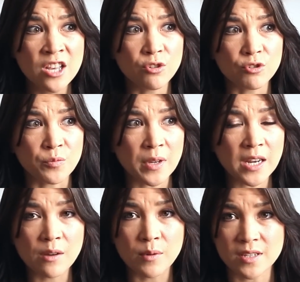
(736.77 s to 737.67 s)
Social
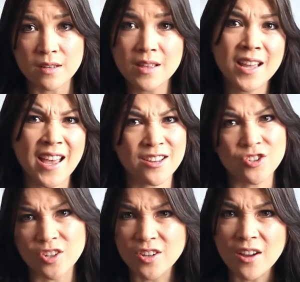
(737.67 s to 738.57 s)
media wasn't a thing. I had
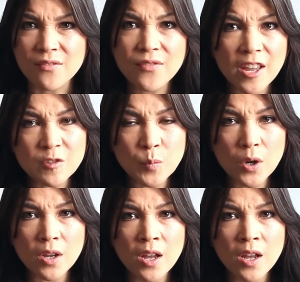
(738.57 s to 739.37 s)
just gotten Facebook.